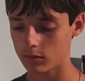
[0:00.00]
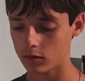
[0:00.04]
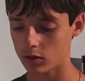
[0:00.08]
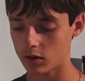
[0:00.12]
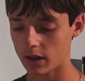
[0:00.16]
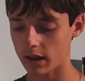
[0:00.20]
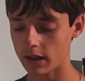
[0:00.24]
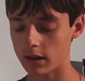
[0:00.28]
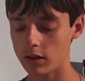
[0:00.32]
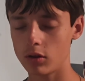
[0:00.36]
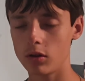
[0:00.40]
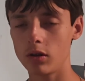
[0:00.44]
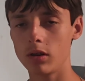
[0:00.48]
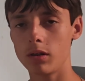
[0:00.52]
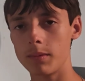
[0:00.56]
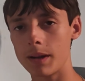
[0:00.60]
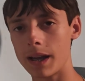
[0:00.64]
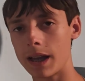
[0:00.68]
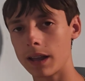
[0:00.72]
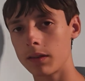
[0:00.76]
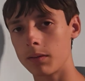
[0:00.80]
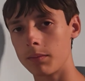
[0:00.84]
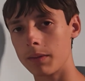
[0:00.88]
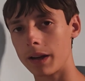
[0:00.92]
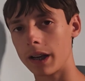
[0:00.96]
trying to do the
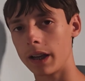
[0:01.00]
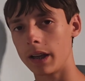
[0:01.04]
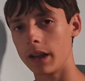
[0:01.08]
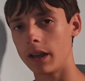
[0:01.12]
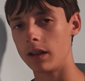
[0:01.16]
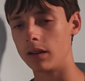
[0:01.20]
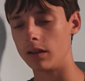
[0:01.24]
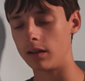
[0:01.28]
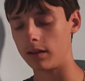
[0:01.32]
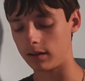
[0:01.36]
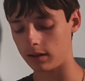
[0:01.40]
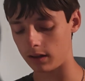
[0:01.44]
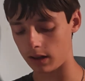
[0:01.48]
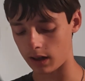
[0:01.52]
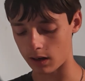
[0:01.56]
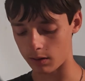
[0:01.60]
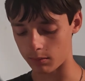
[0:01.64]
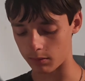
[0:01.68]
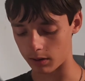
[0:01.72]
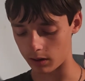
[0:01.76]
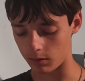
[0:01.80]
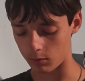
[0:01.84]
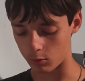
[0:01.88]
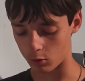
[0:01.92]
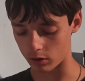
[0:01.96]
math in my head to see how
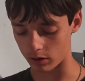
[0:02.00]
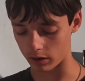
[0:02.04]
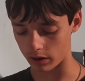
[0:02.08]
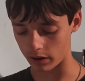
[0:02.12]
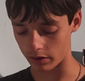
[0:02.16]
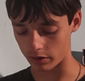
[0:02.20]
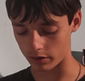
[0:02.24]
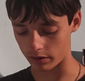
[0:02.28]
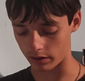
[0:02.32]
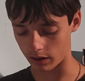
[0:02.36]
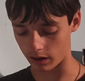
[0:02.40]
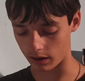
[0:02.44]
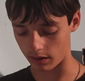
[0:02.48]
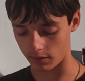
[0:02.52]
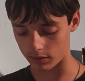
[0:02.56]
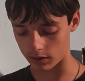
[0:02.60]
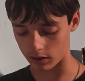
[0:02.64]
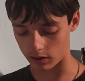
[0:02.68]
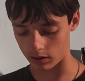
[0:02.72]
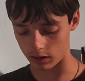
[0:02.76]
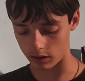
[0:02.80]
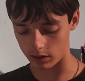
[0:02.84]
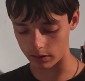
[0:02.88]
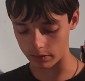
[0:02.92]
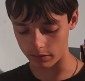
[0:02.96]
many more years I have
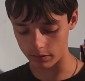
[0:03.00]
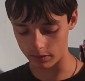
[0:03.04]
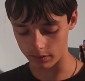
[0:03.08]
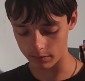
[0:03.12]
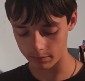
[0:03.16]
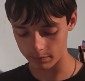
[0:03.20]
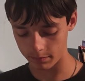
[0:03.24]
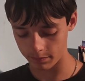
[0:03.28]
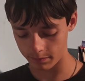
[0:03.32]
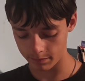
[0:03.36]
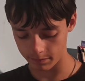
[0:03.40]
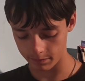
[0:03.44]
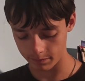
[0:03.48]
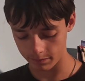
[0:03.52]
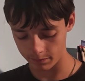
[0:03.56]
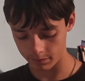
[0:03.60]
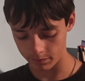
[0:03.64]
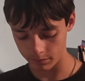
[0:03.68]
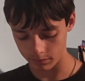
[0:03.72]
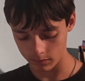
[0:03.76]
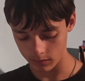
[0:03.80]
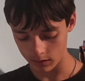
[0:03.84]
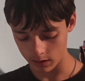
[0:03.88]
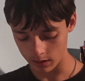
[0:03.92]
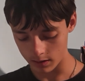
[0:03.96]
to live.
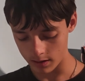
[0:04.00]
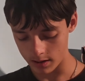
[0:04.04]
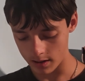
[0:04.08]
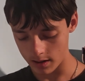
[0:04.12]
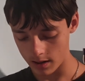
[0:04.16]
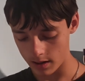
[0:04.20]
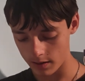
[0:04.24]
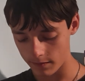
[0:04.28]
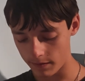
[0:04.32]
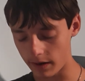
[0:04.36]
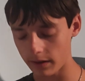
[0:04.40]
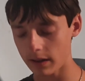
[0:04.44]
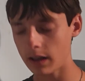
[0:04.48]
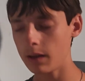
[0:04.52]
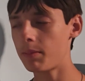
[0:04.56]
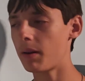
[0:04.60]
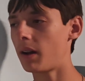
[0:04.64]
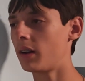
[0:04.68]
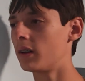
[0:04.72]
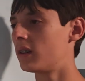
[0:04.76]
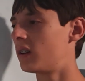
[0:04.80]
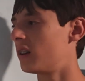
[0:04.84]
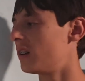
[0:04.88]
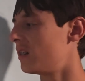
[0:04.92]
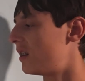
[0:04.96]
If I keep
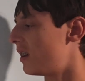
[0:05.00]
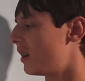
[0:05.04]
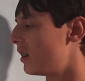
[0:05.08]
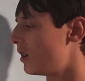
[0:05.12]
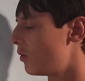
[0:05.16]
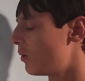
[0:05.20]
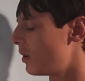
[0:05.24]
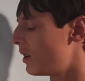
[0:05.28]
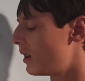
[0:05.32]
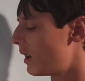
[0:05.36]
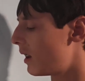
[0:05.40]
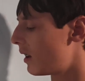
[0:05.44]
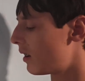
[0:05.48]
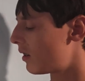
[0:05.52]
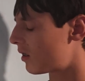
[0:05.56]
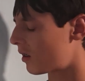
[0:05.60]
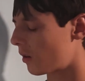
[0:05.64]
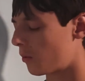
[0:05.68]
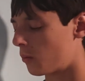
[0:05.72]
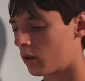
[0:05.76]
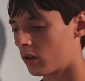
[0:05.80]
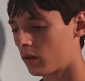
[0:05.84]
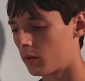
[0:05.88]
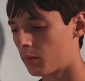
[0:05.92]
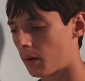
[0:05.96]
on continuing this,
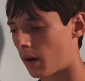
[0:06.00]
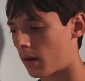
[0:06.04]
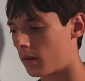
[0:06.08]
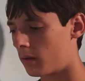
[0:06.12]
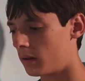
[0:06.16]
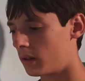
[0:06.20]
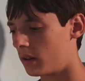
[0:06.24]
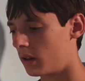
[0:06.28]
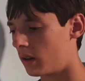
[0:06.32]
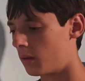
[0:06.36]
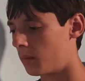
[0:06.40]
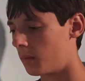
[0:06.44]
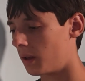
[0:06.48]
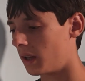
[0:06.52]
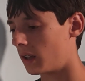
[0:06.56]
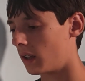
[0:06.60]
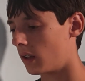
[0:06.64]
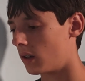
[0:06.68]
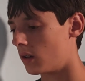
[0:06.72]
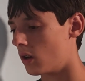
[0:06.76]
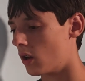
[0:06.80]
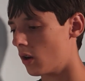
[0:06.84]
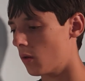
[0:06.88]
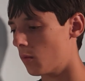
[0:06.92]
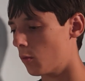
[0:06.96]
someone's probably going to make
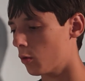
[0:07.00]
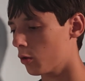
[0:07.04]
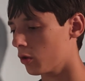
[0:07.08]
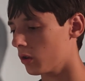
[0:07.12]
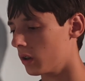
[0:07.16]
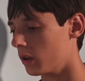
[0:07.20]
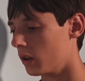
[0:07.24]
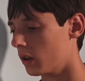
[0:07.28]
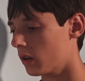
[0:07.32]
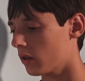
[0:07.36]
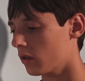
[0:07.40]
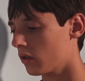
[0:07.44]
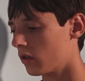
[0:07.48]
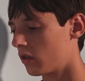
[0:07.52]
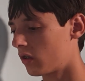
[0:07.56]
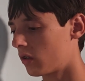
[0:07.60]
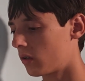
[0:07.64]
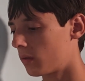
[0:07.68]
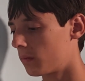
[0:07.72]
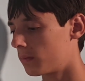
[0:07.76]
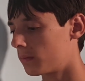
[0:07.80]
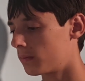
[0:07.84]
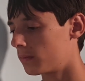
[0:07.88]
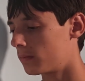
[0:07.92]
it no more years.